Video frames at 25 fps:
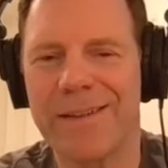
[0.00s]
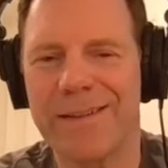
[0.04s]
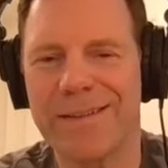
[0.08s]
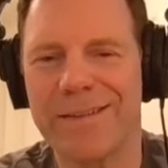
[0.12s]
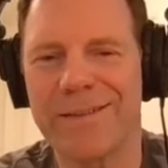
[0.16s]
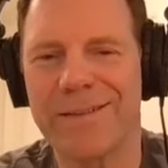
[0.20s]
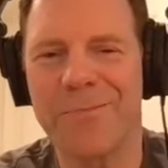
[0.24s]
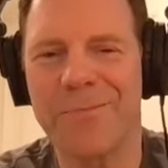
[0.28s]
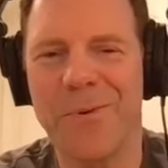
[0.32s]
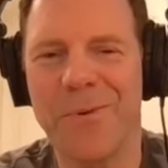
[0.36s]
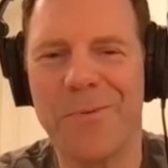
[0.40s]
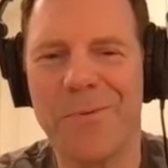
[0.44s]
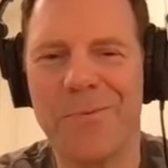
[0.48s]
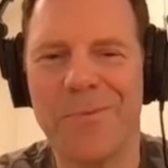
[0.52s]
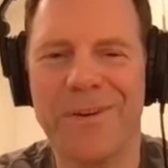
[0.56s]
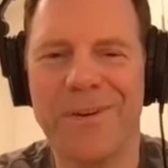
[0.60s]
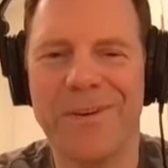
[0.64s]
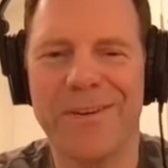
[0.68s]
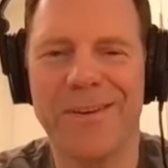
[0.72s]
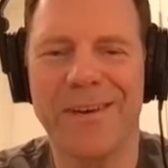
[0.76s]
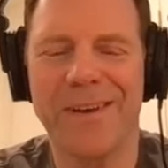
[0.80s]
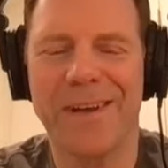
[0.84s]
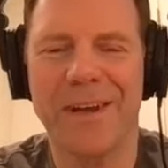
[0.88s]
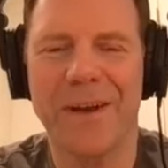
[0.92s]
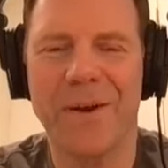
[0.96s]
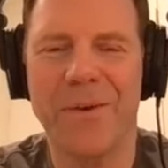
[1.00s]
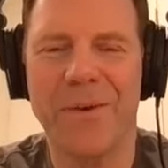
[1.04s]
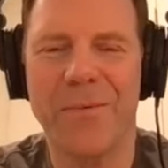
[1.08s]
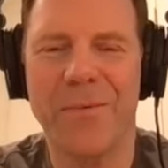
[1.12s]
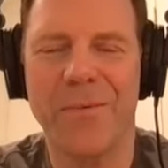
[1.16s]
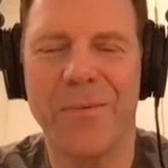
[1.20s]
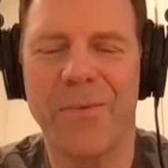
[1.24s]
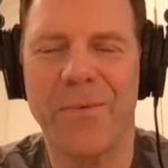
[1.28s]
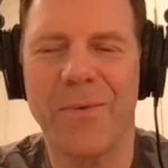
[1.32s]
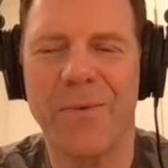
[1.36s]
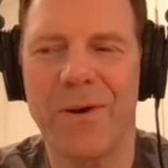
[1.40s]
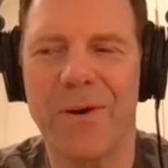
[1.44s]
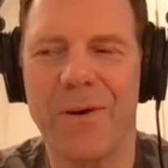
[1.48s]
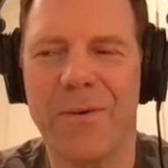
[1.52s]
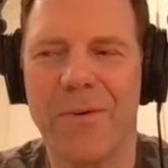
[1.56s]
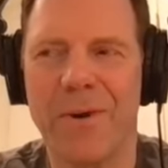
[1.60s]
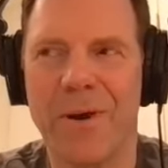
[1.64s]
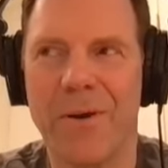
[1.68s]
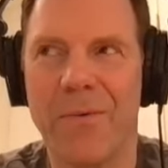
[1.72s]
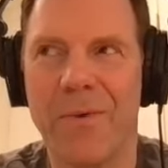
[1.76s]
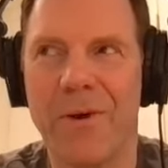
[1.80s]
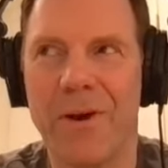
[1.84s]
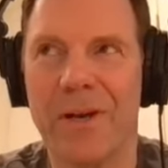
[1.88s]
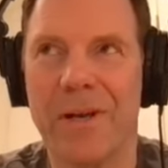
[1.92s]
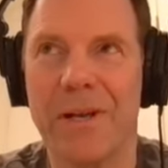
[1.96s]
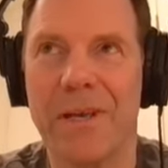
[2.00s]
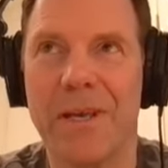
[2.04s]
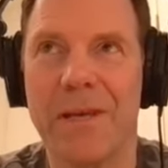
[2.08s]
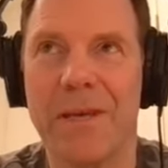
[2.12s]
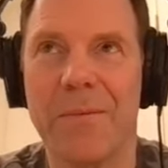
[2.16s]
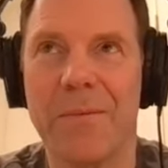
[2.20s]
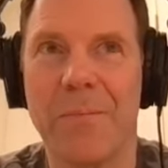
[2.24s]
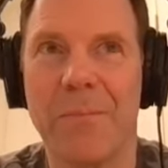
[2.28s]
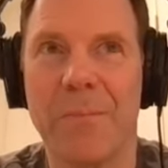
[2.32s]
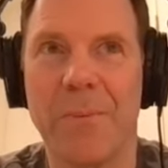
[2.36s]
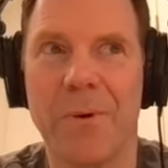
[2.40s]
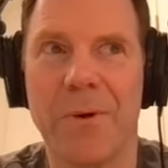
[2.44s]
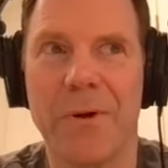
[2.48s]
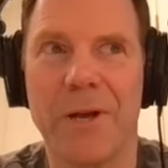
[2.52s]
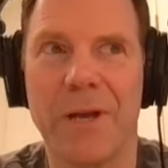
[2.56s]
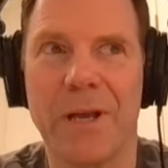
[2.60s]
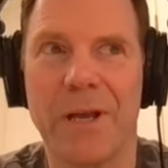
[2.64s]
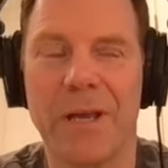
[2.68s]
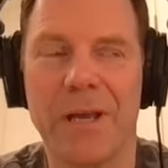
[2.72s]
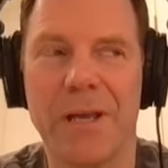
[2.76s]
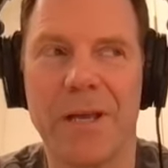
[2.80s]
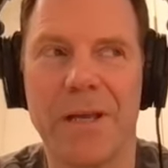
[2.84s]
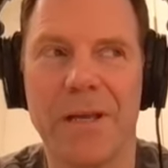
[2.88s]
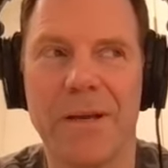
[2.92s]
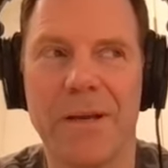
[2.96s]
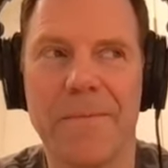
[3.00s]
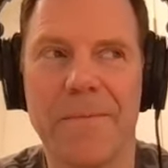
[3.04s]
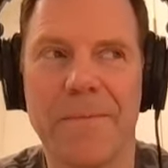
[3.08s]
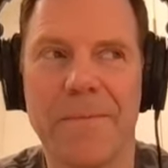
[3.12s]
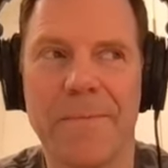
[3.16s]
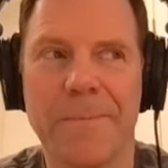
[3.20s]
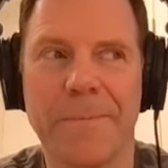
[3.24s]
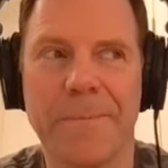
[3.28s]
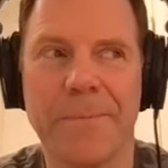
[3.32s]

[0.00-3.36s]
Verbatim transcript: This moment, like what do I want to keep putting in?